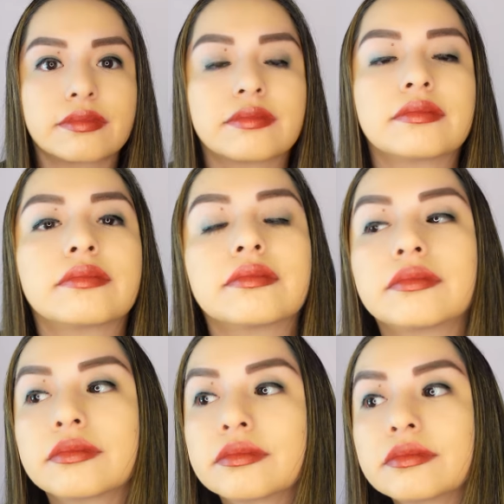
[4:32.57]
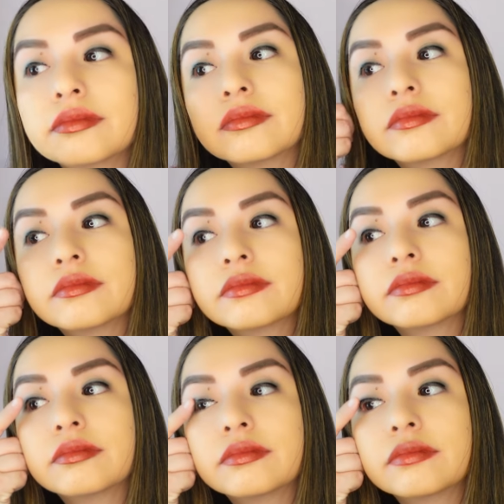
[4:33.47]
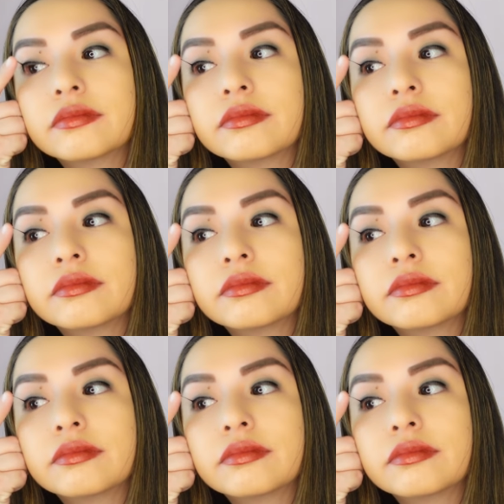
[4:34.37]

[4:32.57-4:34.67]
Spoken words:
(no one is talking)